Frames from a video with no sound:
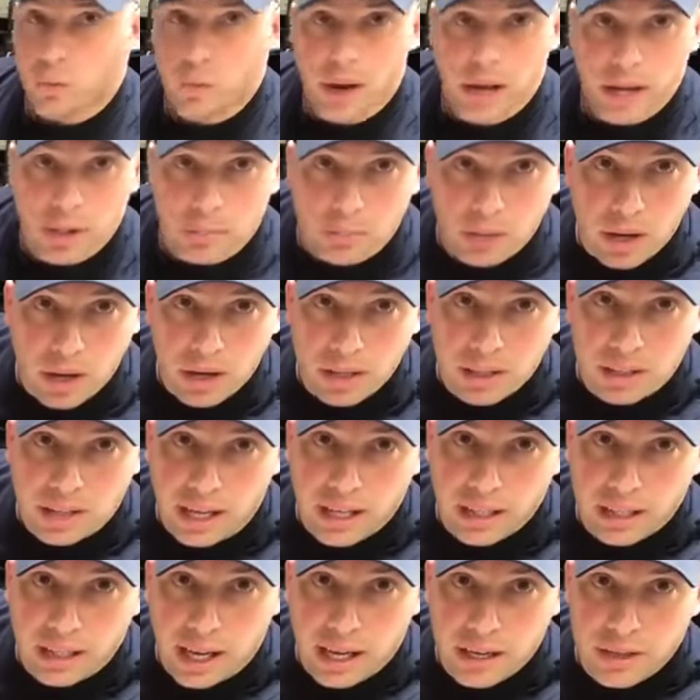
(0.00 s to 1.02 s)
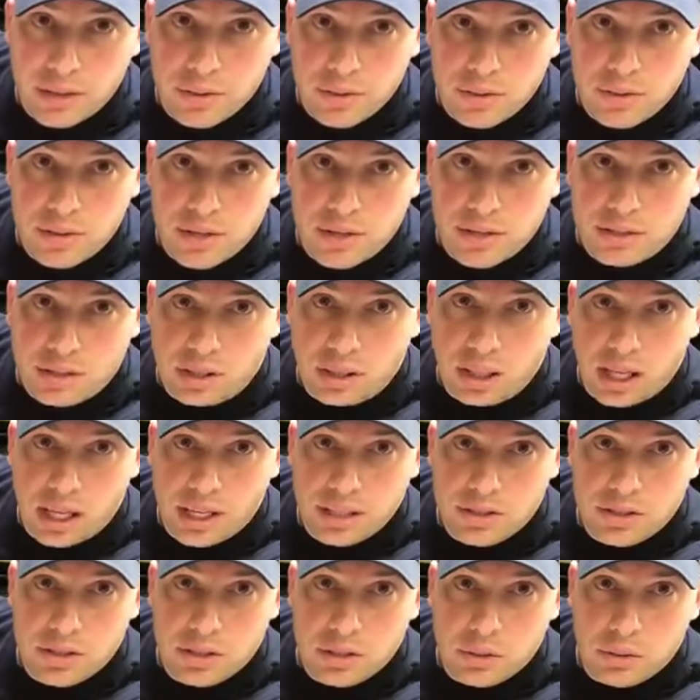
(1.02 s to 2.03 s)
Rand product. I use this a
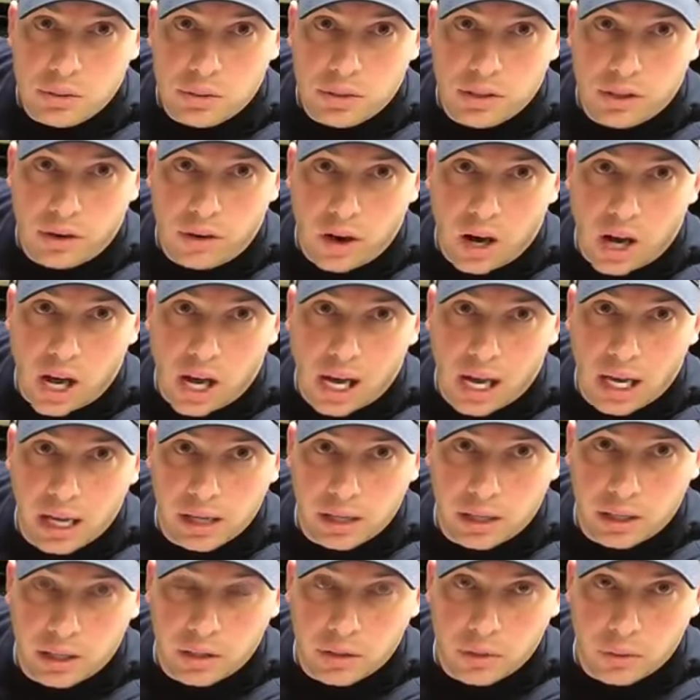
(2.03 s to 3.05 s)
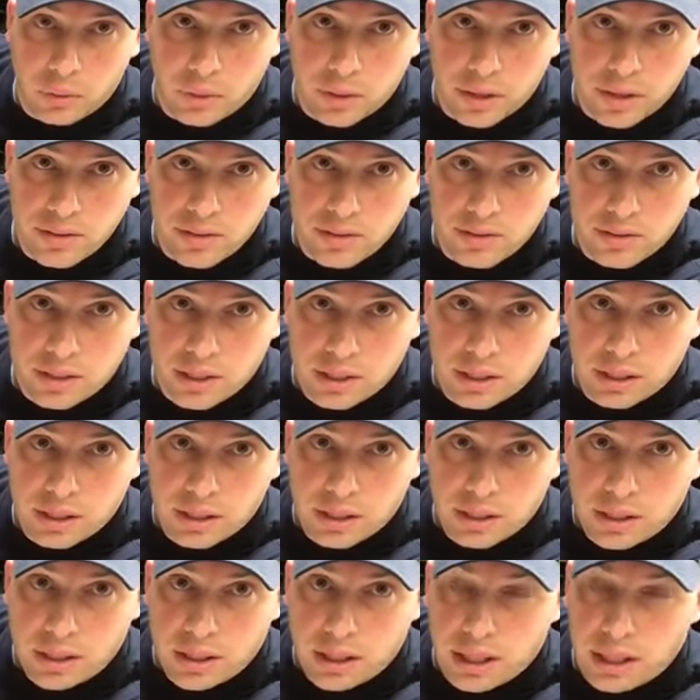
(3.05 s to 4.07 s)
lot too. Their HOG grease.
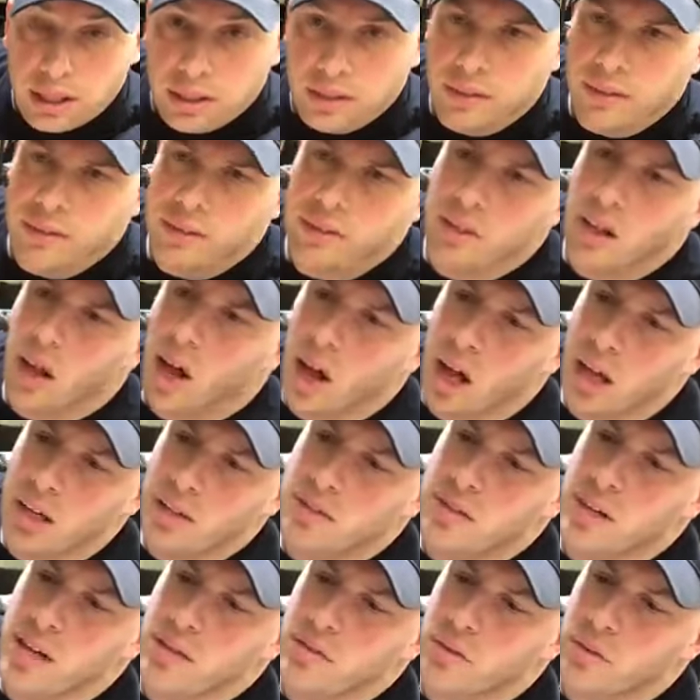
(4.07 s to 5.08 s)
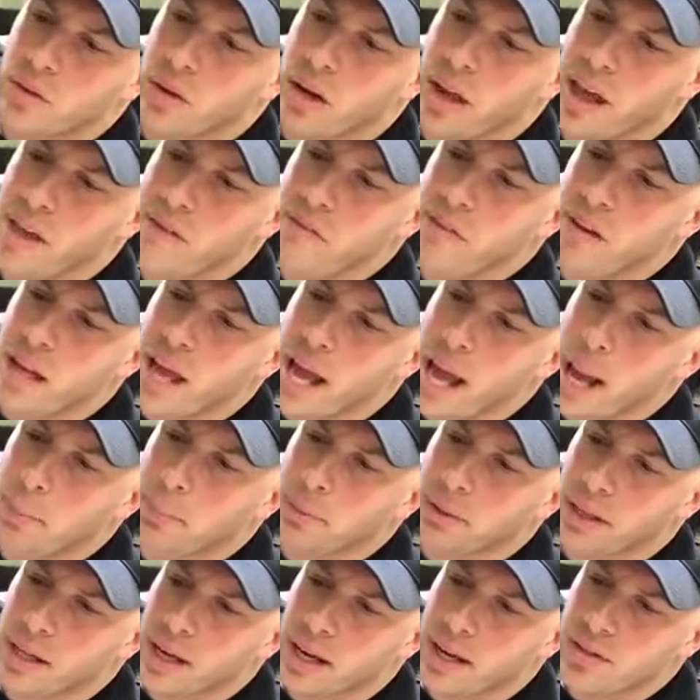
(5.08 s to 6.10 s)
HOG stands for Heavy
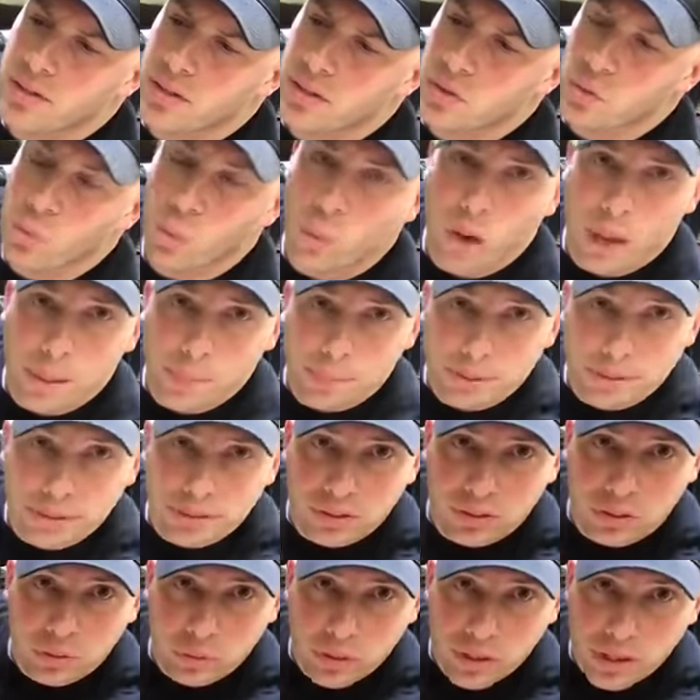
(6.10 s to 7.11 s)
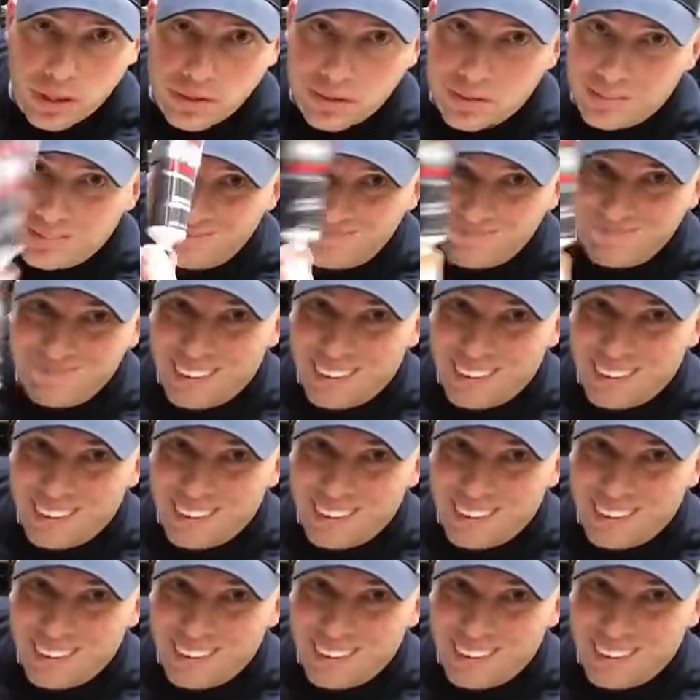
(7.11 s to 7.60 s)
Applications Weapon Grease.